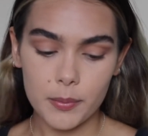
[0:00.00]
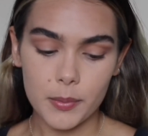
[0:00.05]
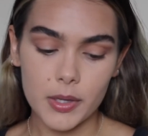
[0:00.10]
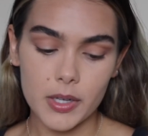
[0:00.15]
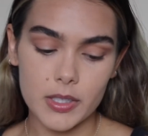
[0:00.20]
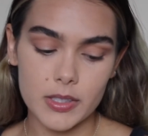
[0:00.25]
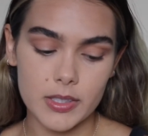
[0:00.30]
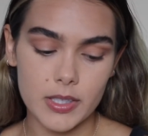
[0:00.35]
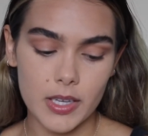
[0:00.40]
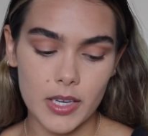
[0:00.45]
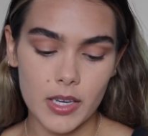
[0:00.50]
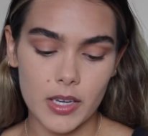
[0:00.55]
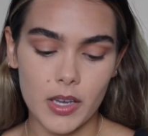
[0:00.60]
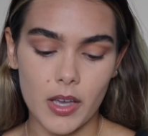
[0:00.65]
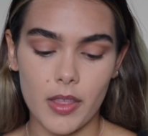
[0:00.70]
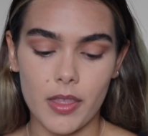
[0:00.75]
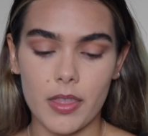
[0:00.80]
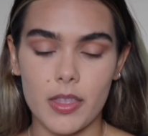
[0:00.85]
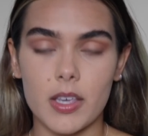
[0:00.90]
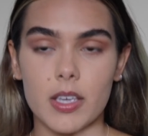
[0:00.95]
gonna take
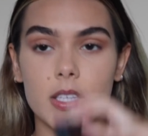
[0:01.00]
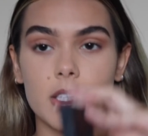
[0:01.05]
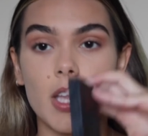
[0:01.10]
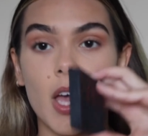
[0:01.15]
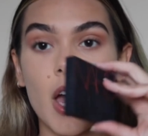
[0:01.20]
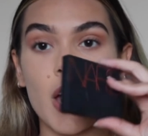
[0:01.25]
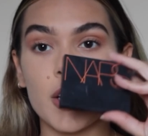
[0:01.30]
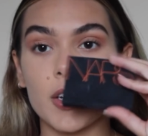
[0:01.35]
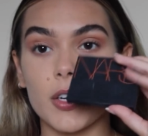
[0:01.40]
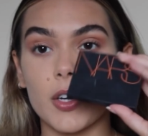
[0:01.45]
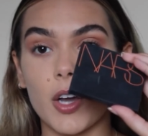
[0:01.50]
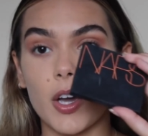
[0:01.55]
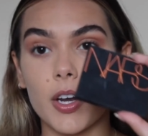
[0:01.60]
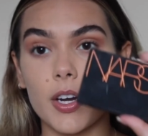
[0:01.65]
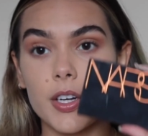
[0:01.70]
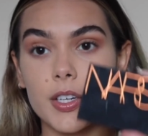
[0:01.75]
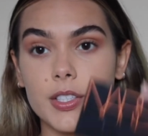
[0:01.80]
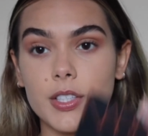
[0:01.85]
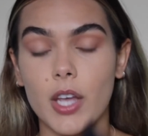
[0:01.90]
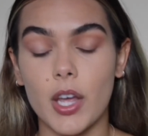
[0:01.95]
this
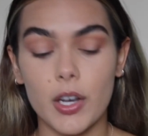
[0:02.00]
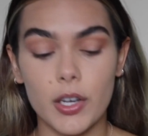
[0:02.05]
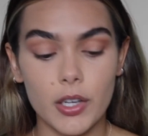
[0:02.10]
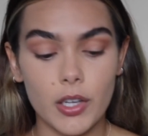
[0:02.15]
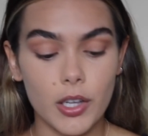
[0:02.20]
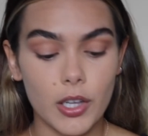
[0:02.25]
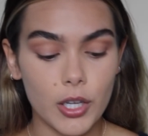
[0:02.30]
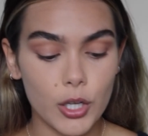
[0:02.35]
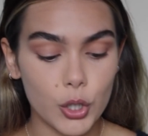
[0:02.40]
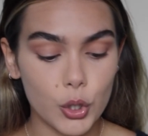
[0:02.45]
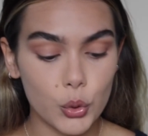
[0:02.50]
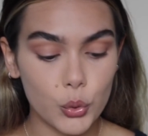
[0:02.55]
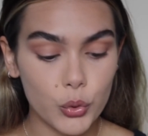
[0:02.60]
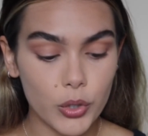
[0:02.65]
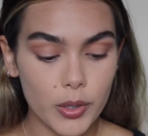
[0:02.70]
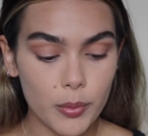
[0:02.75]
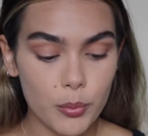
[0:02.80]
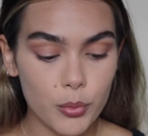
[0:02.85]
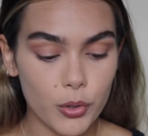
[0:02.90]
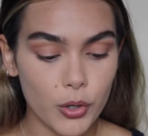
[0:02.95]
NARS
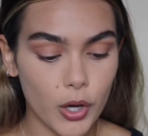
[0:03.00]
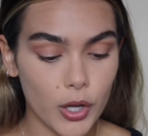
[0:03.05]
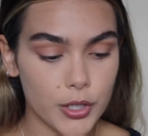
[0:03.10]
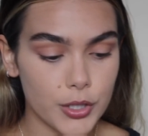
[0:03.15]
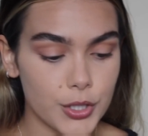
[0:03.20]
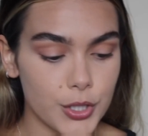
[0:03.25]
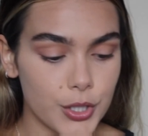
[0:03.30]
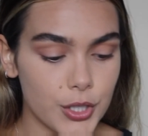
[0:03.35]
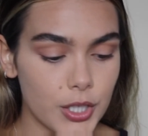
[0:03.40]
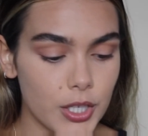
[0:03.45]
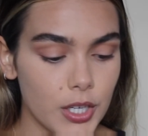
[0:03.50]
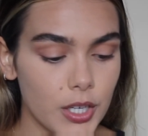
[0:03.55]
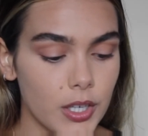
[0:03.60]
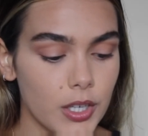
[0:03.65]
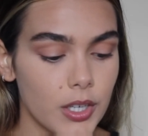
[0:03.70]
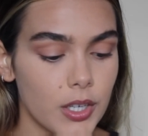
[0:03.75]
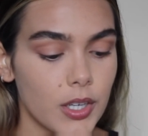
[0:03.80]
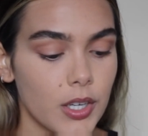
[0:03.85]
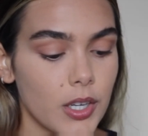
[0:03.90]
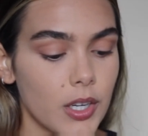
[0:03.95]
Laguna bronzer,
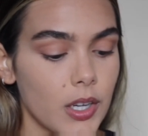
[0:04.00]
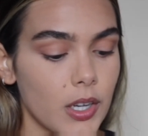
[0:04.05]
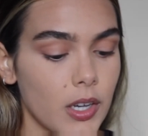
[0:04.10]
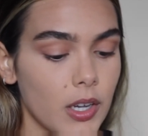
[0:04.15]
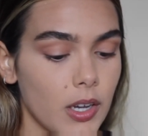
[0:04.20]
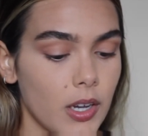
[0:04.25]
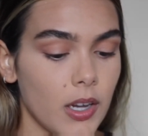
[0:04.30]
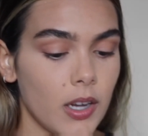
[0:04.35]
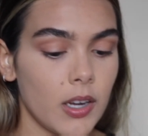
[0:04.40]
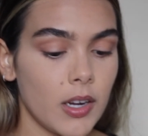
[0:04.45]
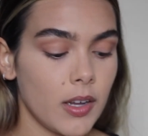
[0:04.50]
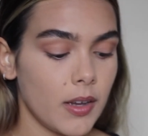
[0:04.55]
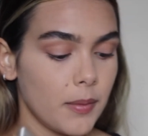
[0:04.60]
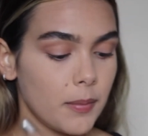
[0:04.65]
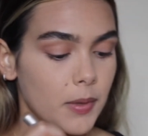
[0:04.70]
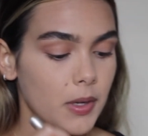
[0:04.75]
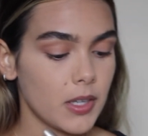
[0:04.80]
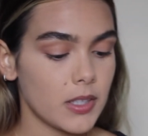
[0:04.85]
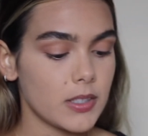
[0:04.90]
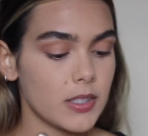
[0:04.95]
and I'm
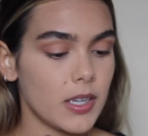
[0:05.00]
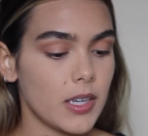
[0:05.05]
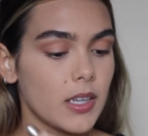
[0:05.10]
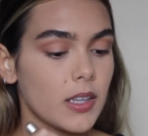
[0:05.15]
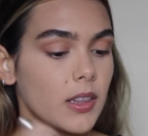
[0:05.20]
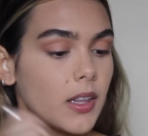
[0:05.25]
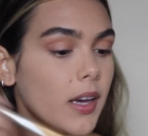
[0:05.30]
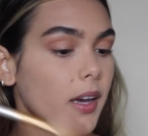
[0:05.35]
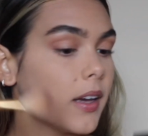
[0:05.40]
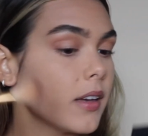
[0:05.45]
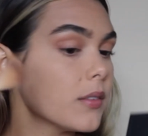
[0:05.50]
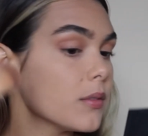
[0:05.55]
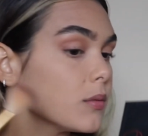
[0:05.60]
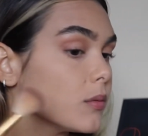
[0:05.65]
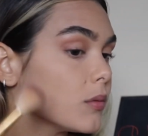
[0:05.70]
gonna take that